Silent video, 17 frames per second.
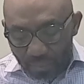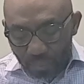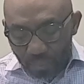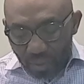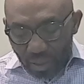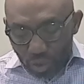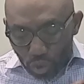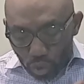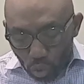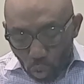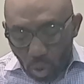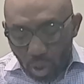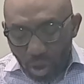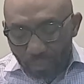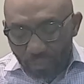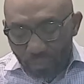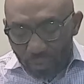store
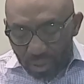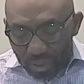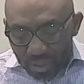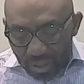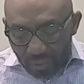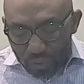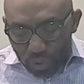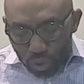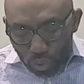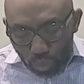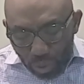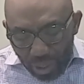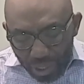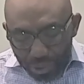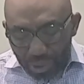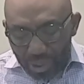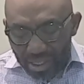up for yourselves
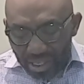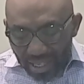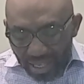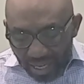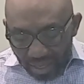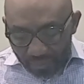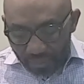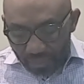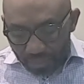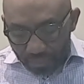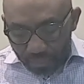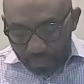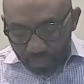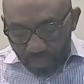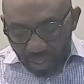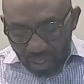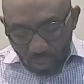treasures in heaven
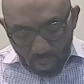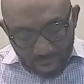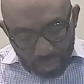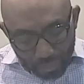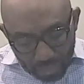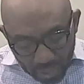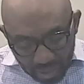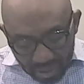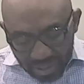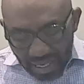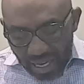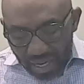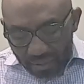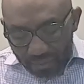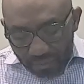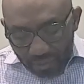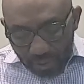where moth and
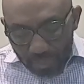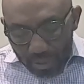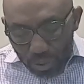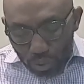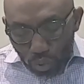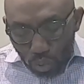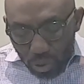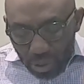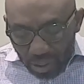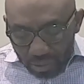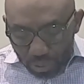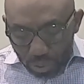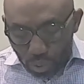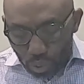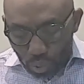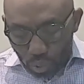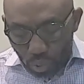vermin do not
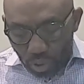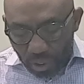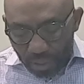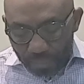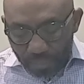destroy,